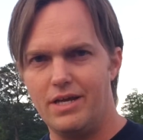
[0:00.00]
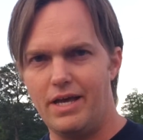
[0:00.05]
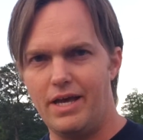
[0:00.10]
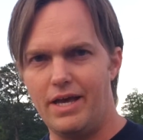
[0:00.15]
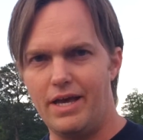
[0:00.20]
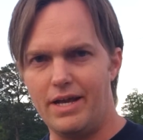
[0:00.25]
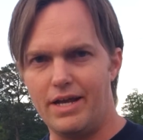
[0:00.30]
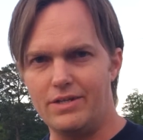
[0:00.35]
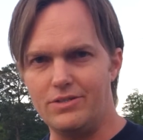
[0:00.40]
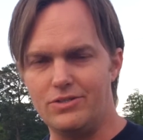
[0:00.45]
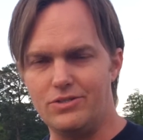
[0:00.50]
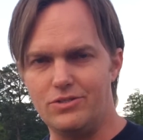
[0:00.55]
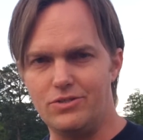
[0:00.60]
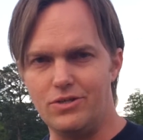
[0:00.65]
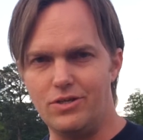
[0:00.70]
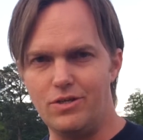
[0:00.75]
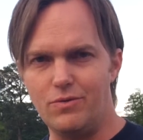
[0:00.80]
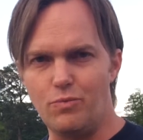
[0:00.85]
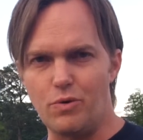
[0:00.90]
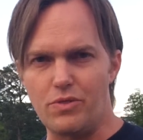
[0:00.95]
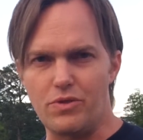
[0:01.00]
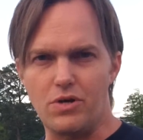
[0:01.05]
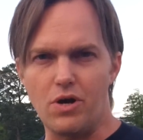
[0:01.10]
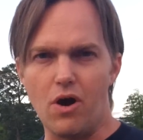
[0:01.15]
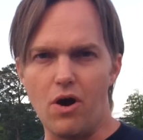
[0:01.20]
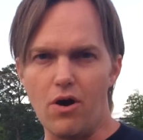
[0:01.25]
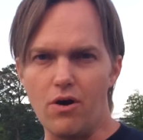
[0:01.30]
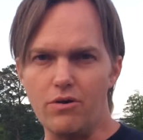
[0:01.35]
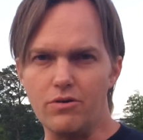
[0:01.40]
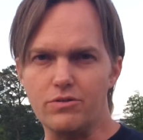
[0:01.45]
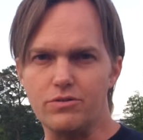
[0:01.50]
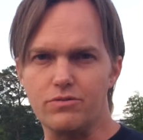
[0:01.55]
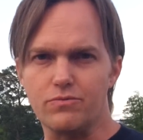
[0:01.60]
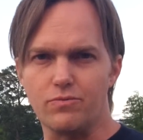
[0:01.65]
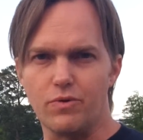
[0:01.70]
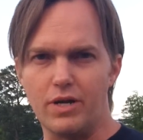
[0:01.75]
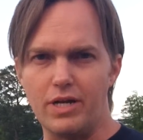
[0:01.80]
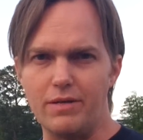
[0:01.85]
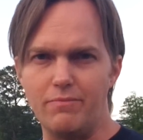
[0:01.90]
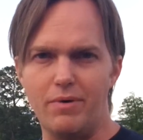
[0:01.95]
And I stood with cars
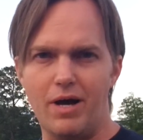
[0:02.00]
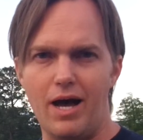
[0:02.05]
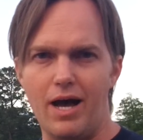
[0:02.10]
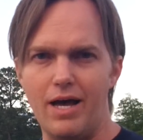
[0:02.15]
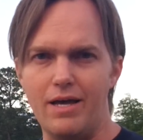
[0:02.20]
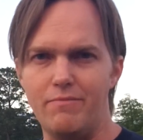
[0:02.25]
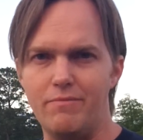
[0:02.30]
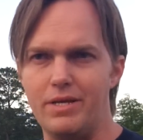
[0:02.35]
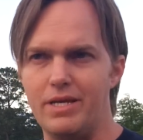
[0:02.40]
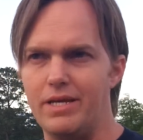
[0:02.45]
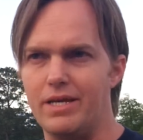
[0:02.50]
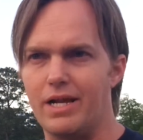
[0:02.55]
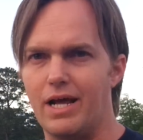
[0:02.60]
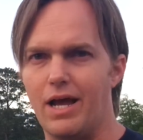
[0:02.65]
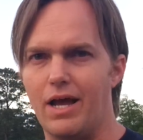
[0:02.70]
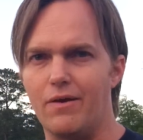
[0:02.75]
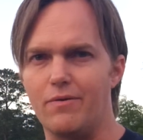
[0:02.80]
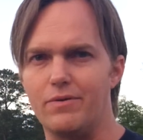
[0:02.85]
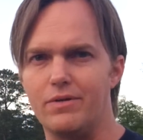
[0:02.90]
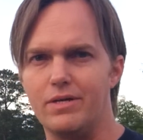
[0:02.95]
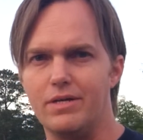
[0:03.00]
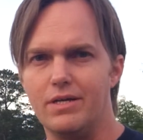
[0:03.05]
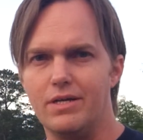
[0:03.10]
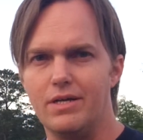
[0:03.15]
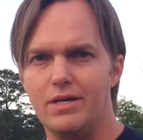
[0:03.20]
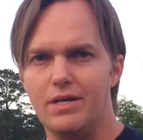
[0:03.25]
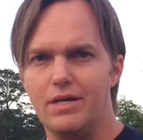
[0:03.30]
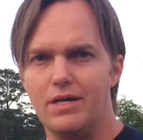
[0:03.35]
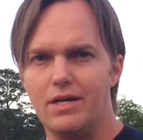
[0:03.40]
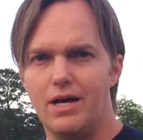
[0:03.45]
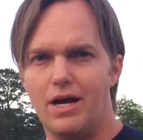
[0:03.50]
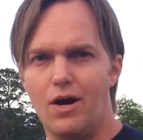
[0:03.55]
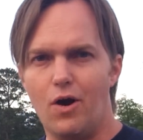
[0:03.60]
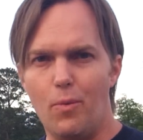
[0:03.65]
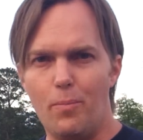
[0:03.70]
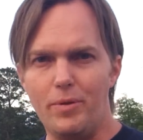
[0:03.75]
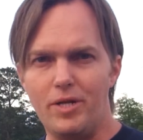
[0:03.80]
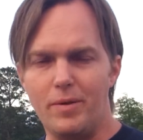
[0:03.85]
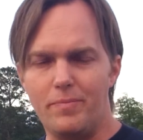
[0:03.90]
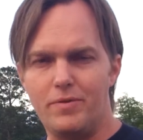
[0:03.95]
running behind me, and I
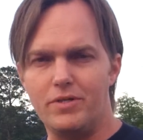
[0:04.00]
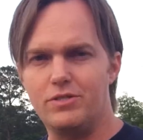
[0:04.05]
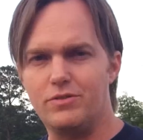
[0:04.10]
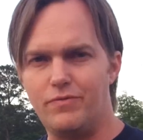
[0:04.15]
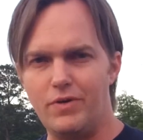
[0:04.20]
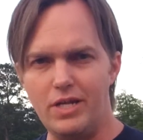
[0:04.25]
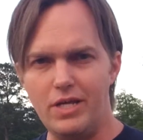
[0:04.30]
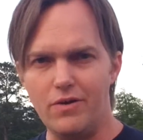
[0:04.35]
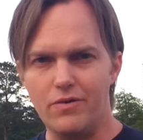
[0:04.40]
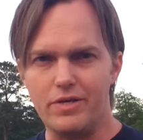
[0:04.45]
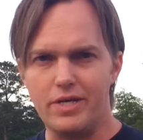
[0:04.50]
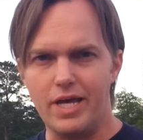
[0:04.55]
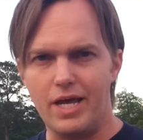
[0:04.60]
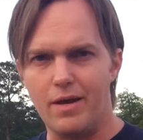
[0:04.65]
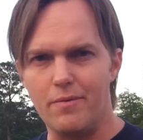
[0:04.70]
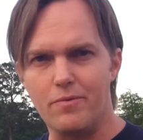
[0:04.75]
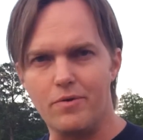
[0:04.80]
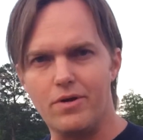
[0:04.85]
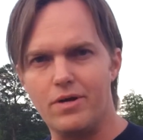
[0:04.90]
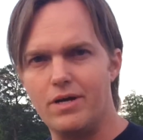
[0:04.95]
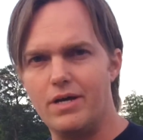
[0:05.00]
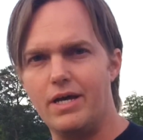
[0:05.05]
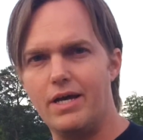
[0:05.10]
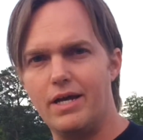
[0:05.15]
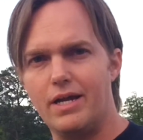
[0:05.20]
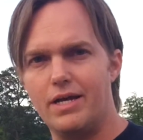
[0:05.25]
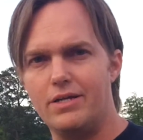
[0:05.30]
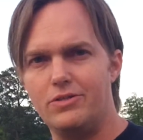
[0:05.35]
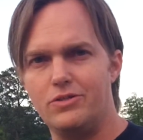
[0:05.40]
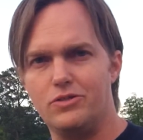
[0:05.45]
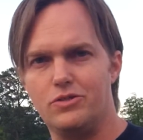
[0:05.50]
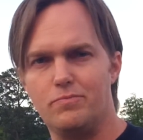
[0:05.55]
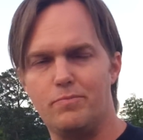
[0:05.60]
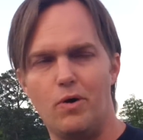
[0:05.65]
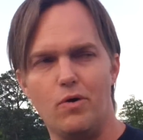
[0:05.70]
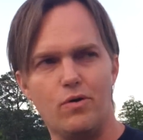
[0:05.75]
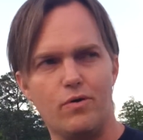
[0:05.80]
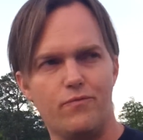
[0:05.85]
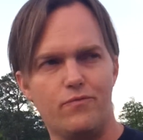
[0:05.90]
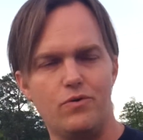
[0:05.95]
opened up this video camera, and I just
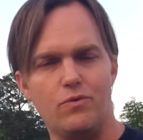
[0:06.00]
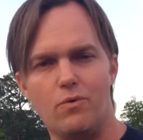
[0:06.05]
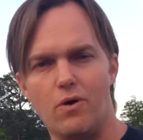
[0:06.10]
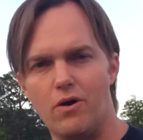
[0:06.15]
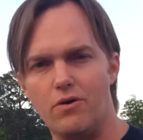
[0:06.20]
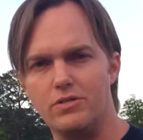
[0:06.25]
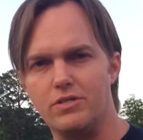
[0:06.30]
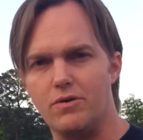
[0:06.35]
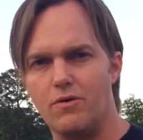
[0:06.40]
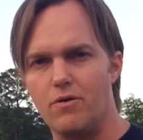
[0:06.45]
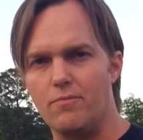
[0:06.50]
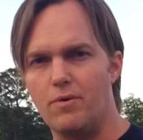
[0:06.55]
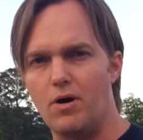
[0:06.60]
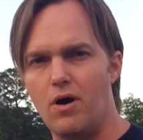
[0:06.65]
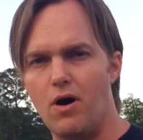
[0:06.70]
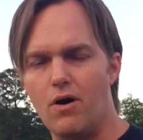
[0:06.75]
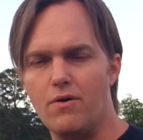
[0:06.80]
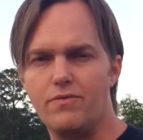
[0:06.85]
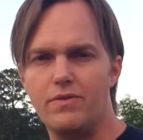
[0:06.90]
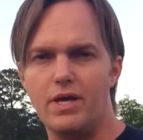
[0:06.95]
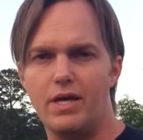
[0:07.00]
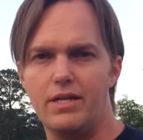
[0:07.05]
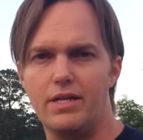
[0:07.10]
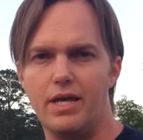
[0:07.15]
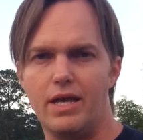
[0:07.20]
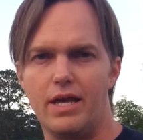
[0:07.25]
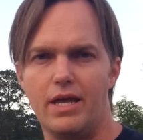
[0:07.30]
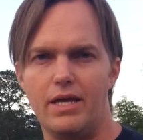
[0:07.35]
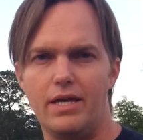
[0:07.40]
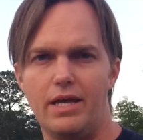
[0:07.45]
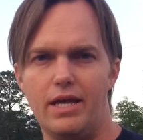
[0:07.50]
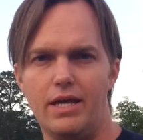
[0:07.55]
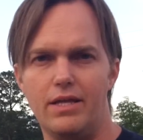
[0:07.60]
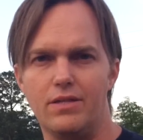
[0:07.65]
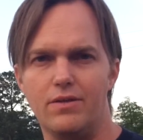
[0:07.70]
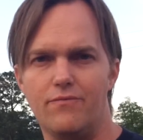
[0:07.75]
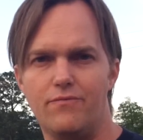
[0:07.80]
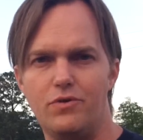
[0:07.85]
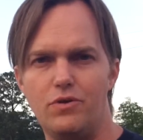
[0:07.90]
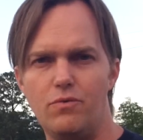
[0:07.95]
spoke a few words that were on my heart that day.
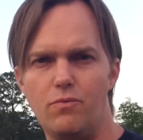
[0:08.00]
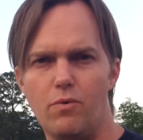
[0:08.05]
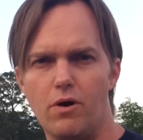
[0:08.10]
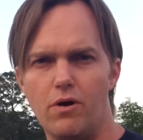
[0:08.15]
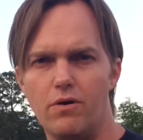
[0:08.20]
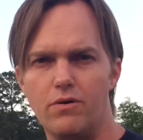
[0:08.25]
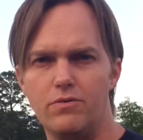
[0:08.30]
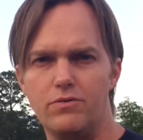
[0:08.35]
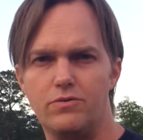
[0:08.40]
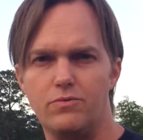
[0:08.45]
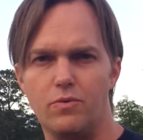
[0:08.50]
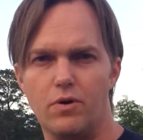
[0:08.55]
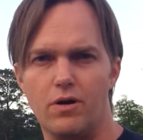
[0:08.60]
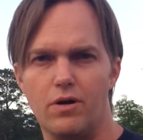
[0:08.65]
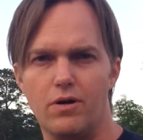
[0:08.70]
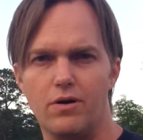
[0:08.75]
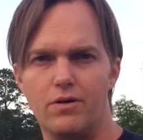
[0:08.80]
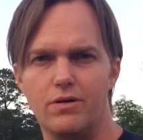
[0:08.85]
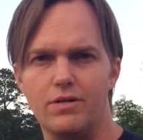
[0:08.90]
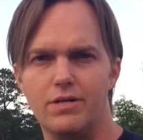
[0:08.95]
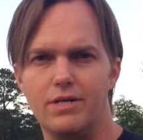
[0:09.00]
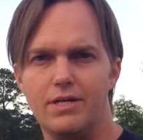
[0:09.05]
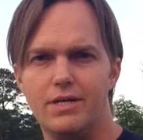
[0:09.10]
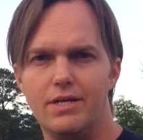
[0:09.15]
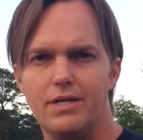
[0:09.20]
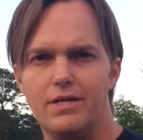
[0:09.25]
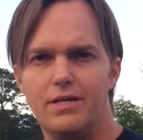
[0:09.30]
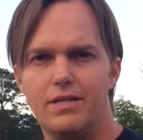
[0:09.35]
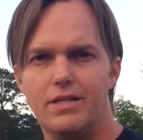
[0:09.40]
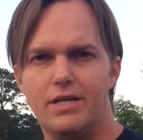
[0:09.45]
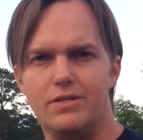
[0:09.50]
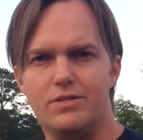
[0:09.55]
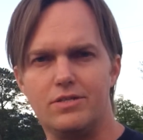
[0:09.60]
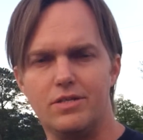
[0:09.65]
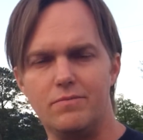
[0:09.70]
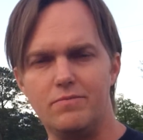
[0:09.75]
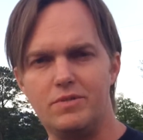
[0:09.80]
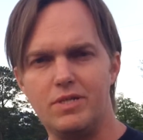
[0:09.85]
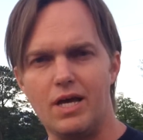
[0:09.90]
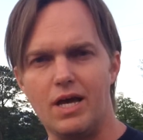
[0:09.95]
And the few words were that
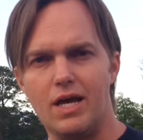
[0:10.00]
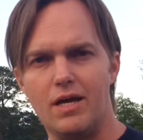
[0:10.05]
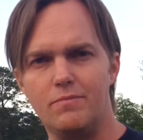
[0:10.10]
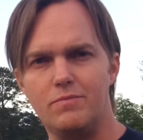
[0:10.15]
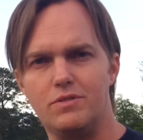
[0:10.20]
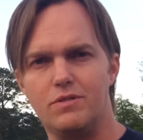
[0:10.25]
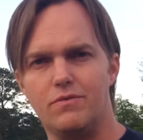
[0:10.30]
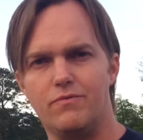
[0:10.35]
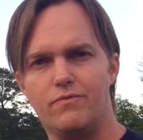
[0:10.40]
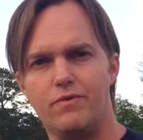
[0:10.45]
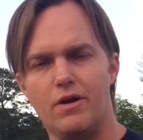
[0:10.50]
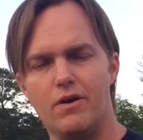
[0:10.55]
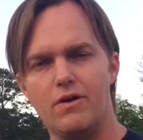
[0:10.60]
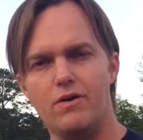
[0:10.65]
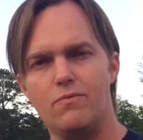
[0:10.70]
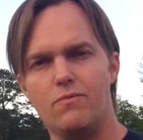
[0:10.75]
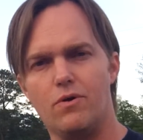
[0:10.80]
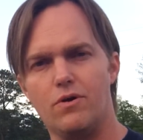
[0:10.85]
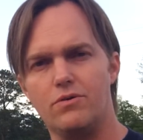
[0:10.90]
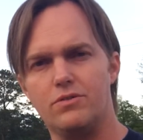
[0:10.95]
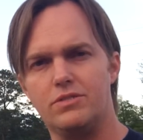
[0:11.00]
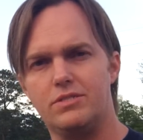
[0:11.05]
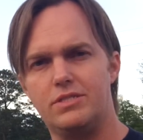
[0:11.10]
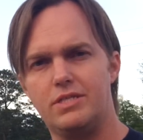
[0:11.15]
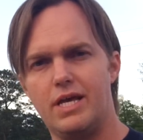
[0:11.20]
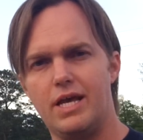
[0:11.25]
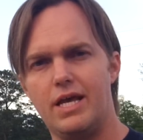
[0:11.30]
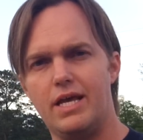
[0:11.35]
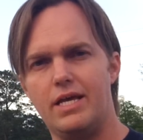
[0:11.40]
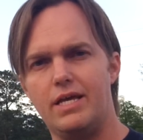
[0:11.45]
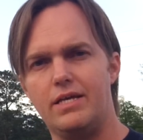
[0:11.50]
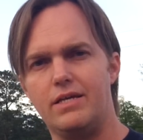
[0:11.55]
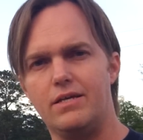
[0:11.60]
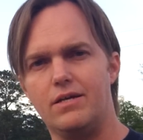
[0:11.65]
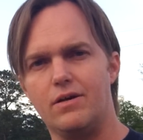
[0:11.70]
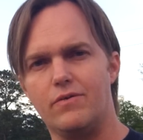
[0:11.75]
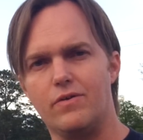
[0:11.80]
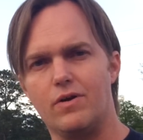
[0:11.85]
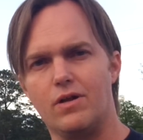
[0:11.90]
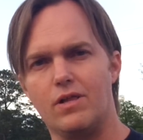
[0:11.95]
sometimes the very worst day
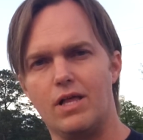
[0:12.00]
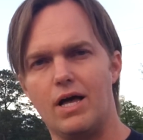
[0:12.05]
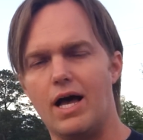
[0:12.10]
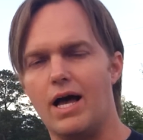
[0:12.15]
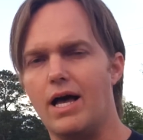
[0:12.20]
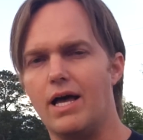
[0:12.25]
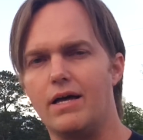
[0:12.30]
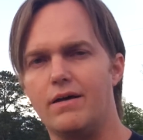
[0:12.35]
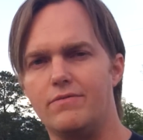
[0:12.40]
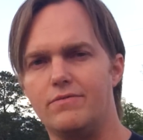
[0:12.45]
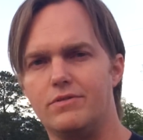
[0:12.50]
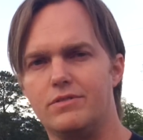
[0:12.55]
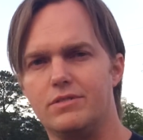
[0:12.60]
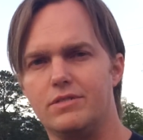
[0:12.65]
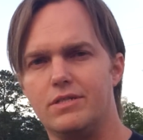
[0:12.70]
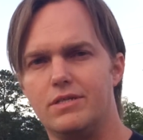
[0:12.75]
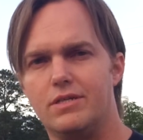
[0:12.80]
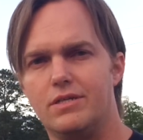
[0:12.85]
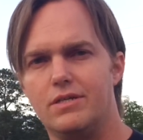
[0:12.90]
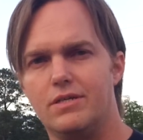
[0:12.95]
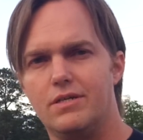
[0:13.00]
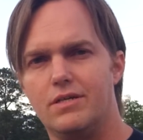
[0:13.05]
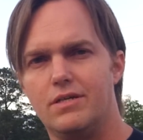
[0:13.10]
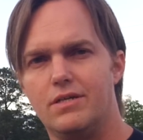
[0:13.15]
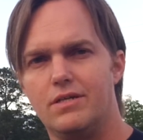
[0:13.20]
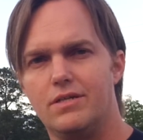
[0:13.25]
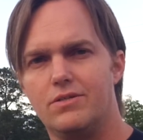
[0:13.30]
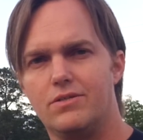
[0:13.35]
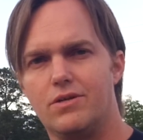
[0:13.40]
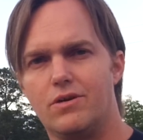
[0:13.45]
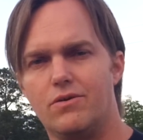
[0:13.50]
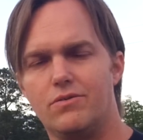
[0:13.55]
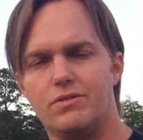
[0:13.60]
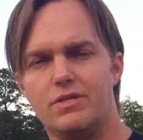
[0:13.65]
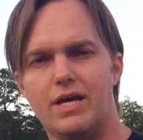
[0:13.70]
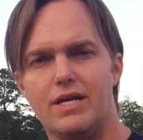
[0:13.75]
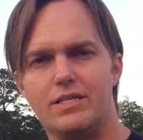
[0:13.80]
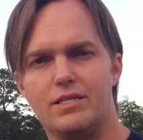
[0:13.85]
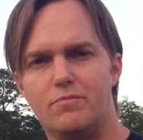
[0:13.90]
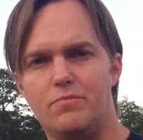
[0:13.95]
of our lives turns
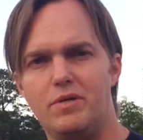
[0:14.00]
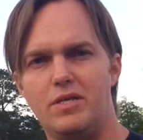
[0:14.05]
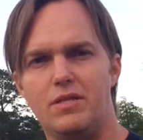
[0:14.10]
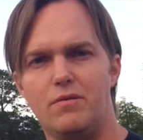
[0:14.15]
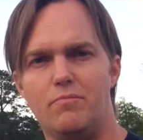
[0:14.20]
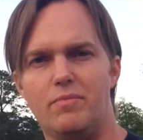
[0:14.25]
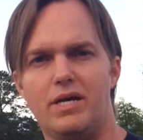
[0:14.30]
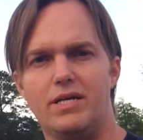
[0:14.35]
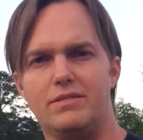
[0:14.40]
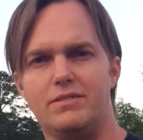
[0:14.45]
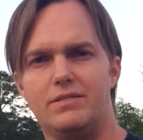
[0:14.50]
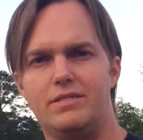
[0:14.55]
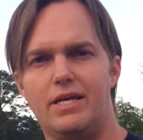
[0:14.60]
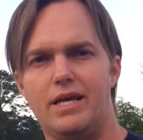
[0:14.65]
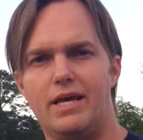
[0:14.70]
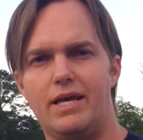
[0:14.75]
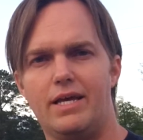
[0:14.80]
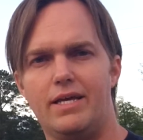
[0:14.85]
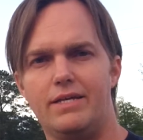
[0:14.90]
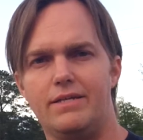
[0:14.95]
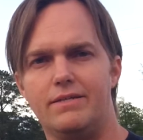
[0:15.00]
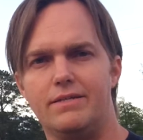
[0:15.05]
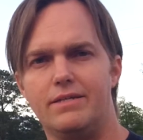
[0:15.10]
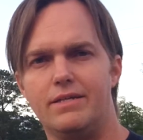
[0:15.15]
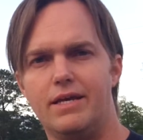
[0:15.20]
out to be the best day.